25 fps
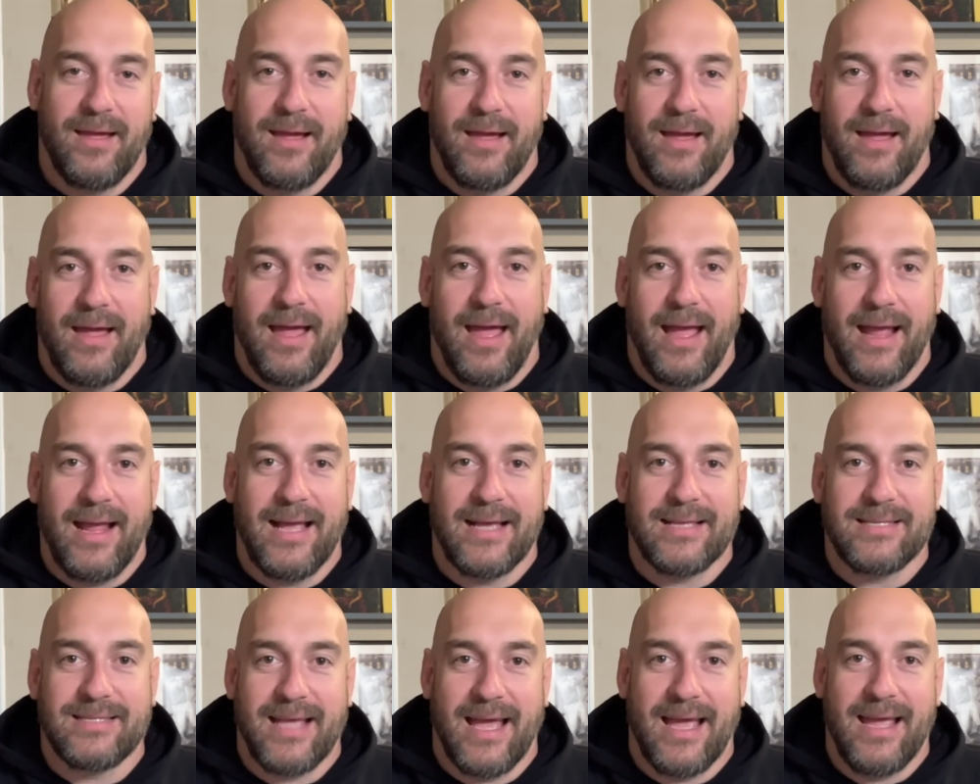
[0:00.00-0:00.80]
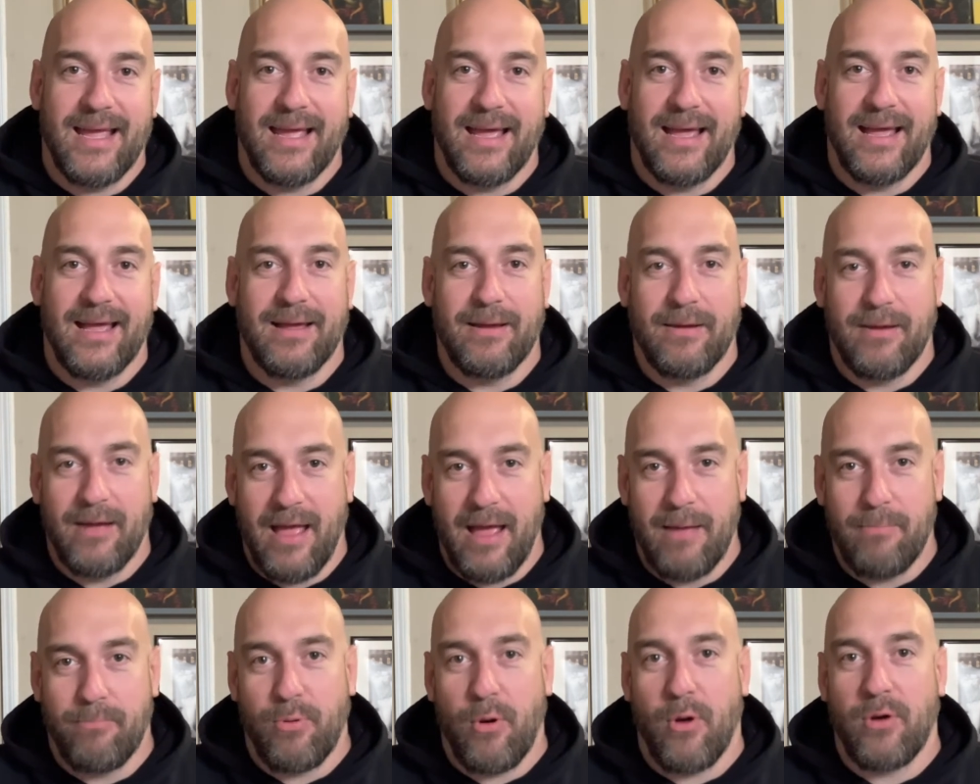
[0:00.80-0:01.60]
I guess
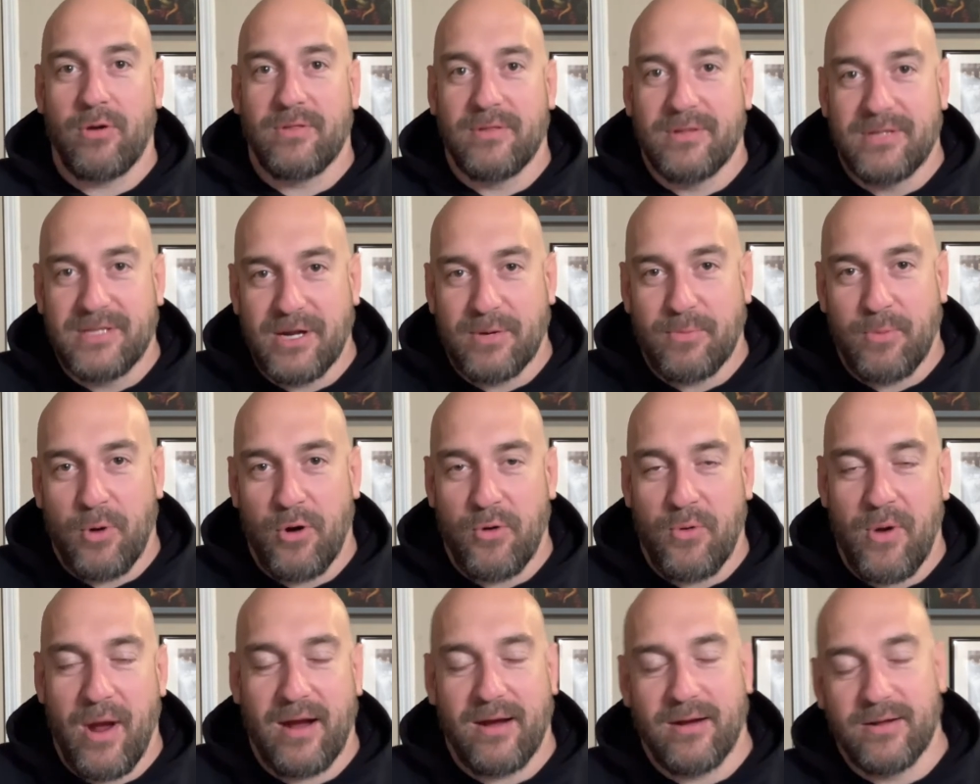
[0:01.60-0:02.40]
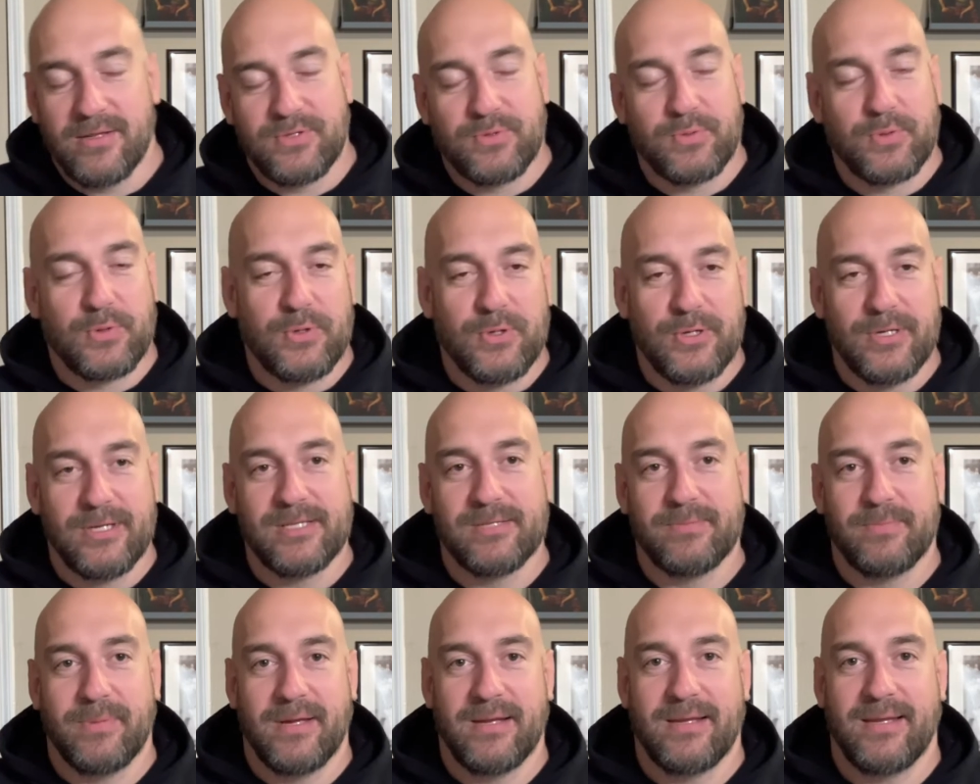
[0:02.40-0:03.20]
I broke the Dearborn Records
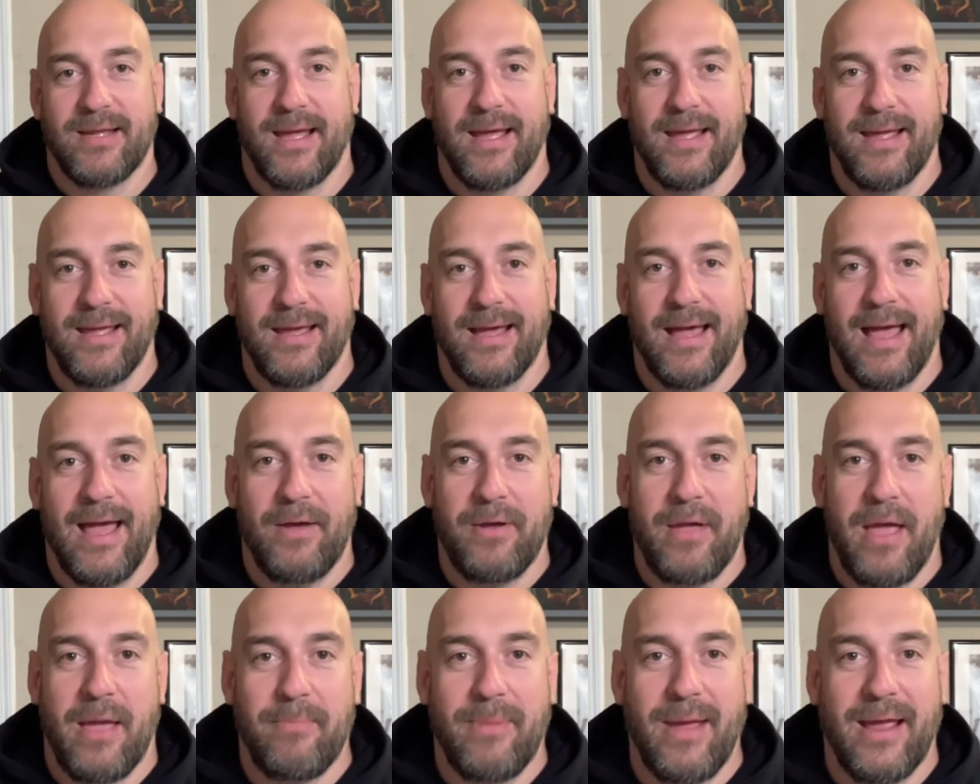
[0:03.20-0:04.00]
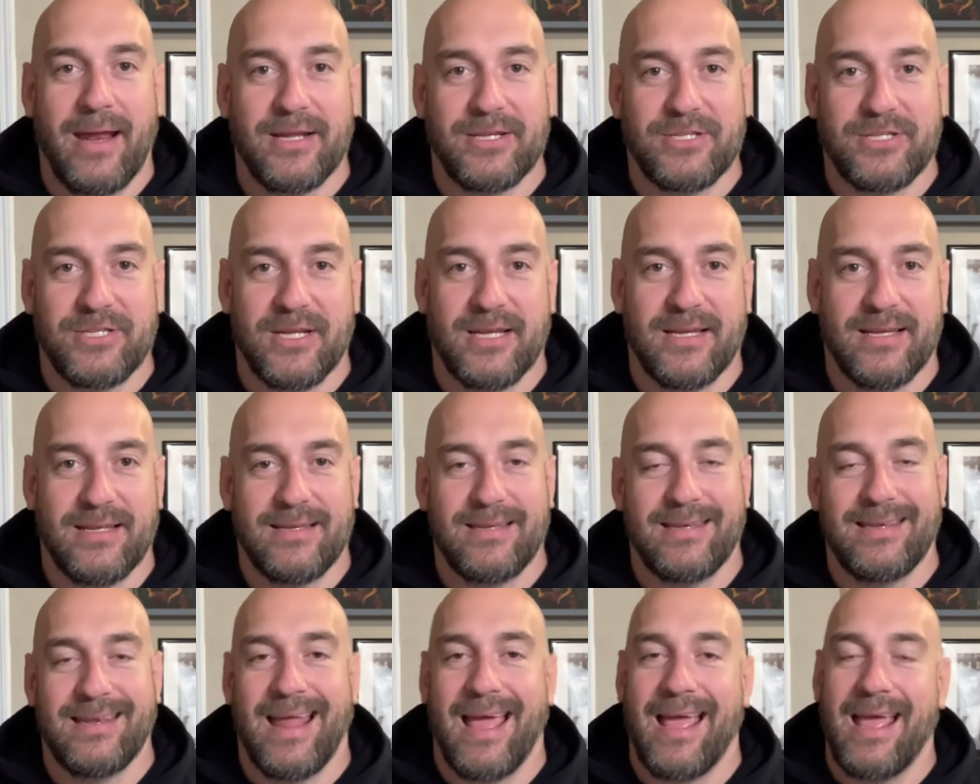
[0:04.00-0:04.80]
rules, but I managed to,
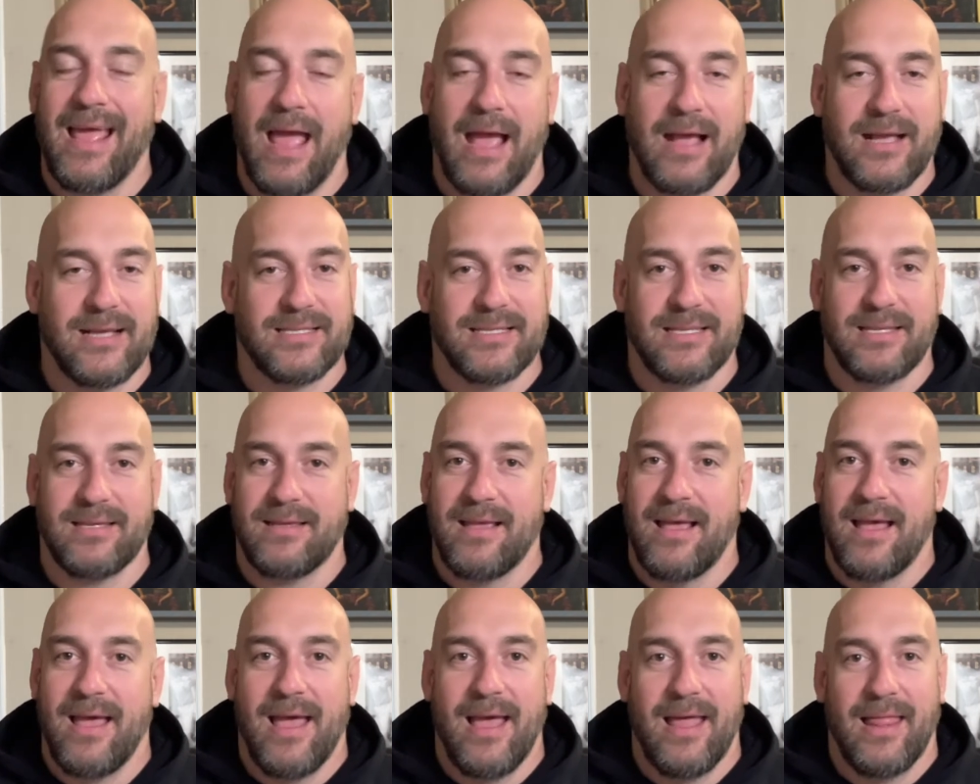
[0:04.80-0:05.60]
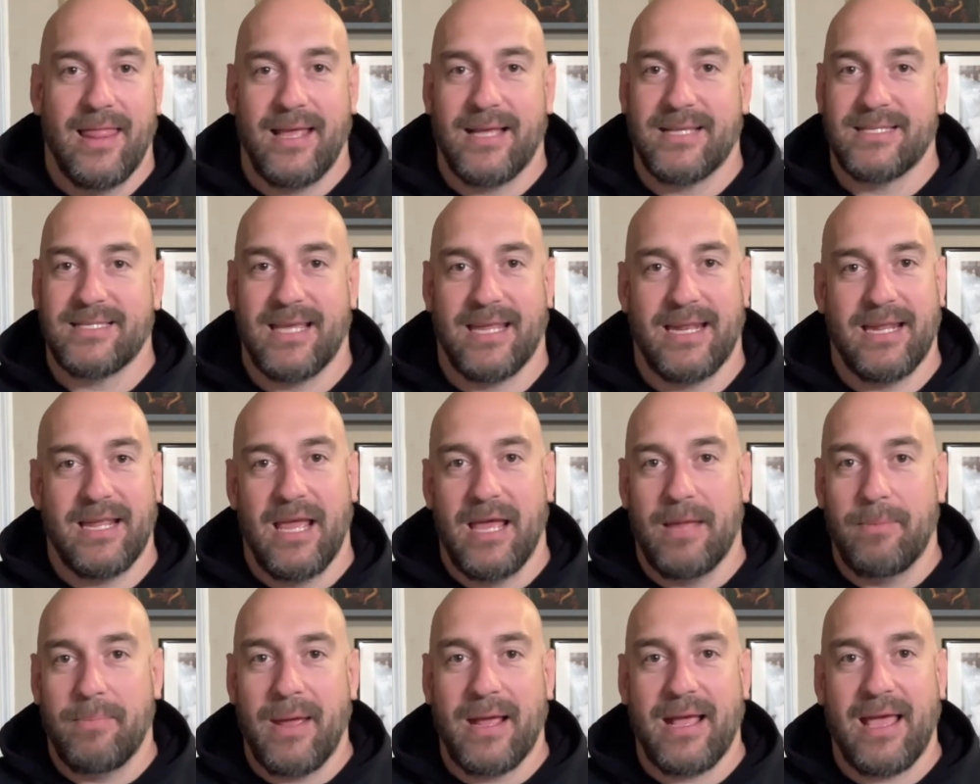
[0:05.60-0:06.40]
because like I said,
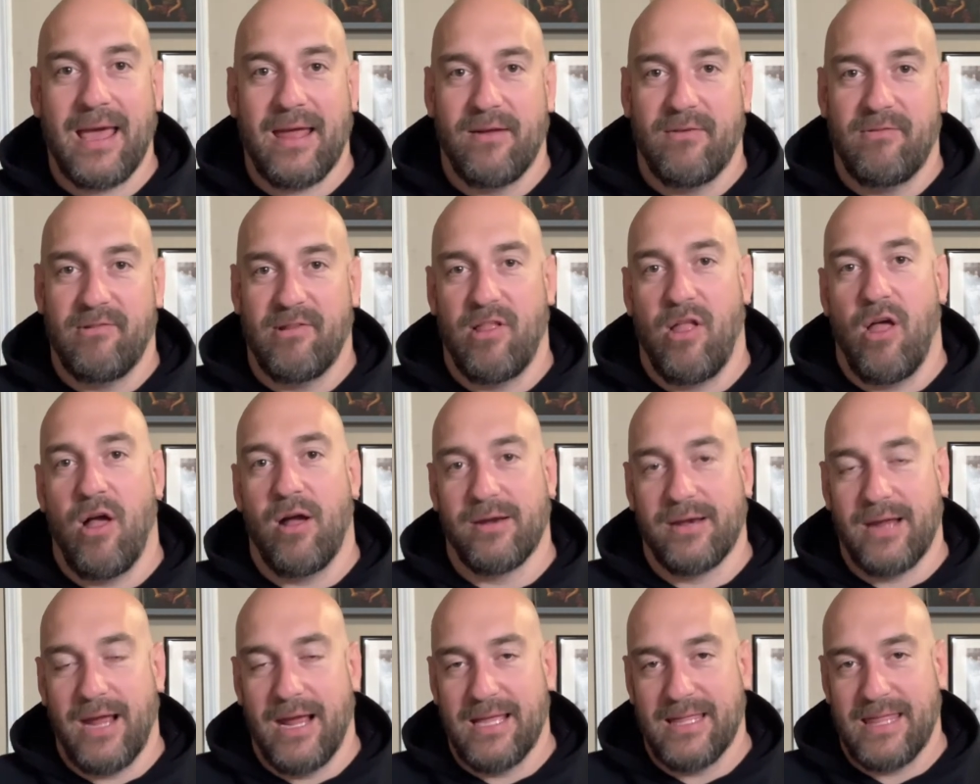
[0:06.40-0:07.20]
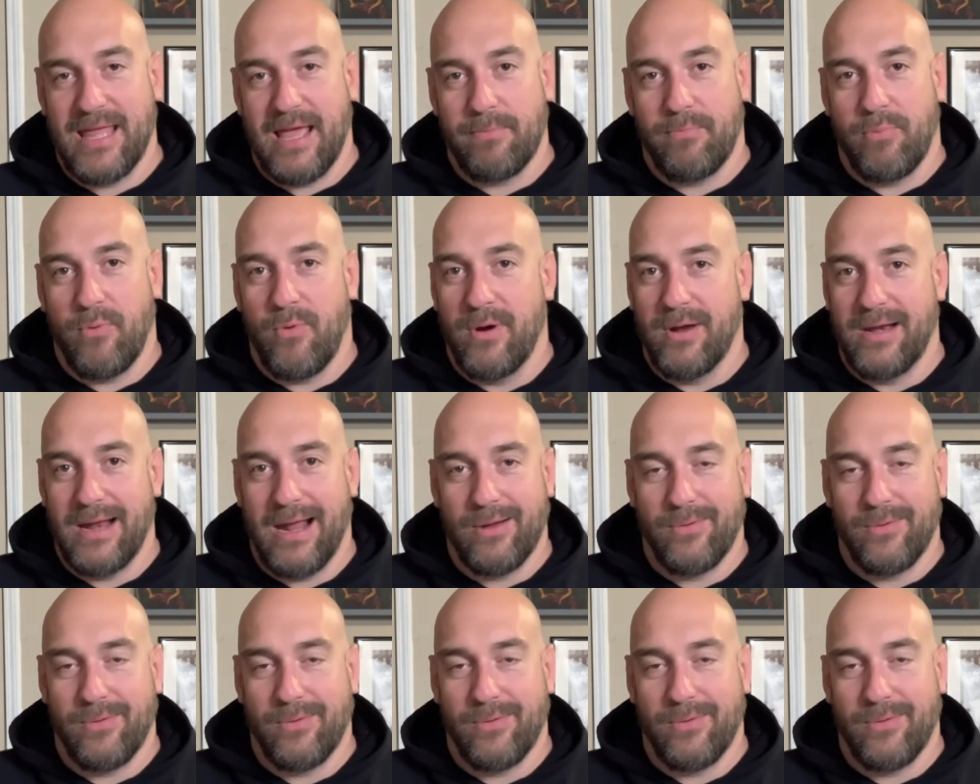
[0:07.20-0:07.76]
it'd been kind of a long night at that point.